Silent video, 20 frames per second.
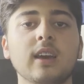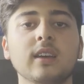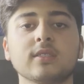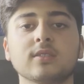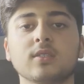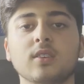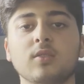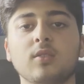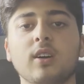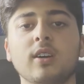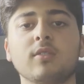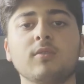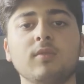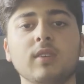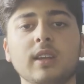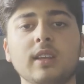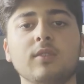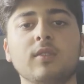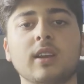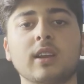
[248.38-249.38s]
So I
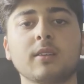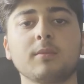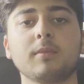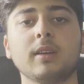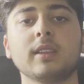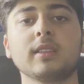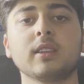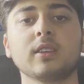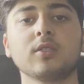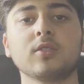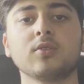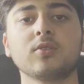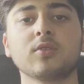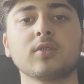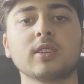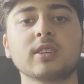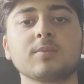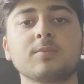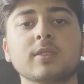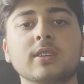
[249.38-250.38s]
really recommend that you do
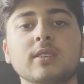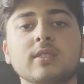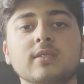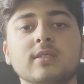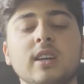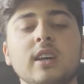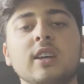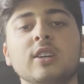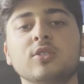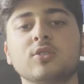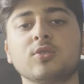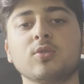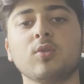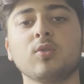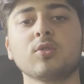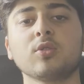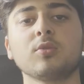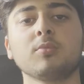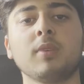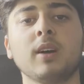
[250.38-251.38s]
this because
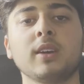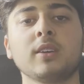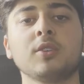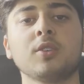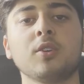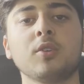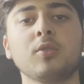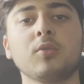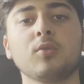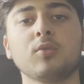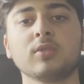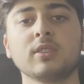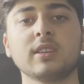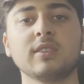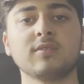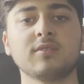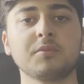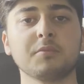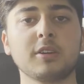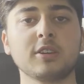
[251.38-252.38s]
sure you might know all the
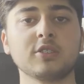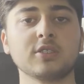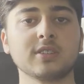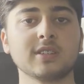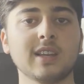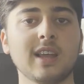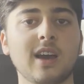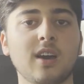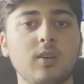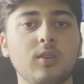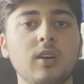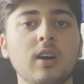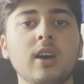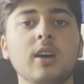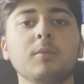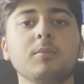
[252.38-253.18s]
information now,